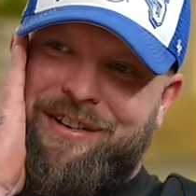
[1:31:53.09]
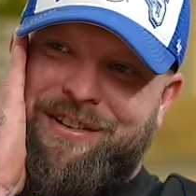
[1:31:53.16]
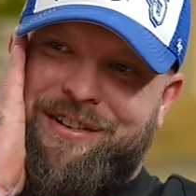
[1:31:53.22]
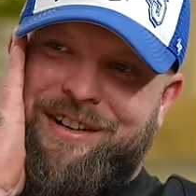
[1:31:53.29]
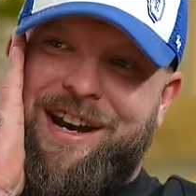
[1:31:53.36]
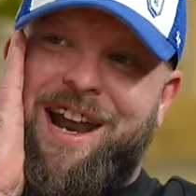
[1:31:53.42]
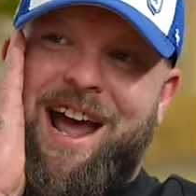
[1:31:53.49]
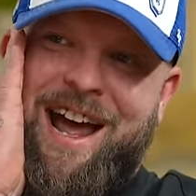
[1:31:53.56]
on
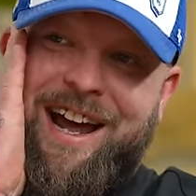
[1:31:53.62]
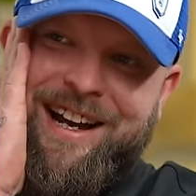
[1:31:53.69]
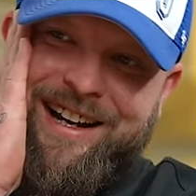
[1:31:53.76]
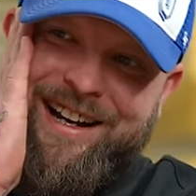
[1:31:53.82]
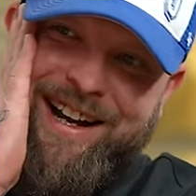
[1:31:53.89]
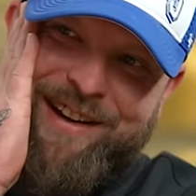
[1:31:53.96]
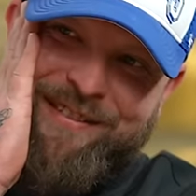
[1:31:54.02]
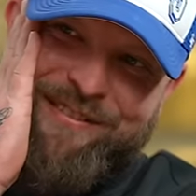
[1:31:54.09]
your
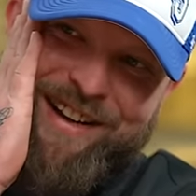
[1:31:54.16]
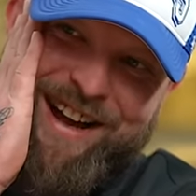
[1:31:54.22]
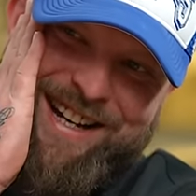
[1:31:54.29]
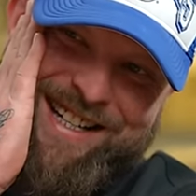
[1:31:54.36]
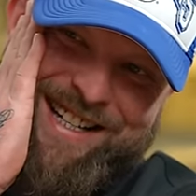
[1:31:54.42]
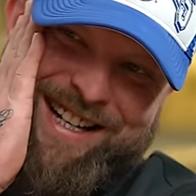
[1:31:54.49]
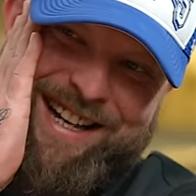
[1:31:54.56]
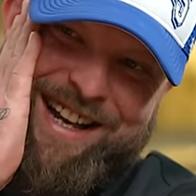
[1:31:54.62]
neck
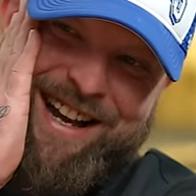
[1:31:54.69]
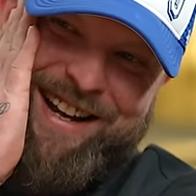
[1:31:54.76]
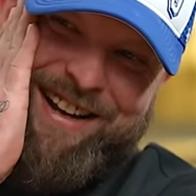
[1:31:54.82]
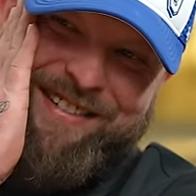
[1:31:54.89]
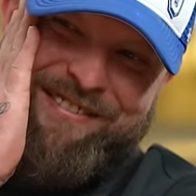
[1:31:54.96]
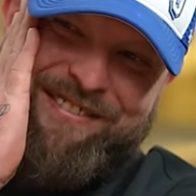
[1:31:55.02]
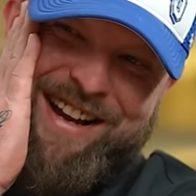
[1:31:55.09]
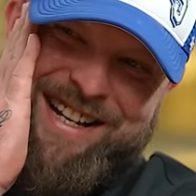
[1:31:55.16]

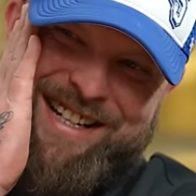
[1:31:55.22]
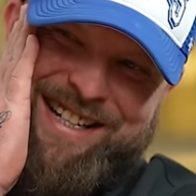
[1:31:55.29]
investigating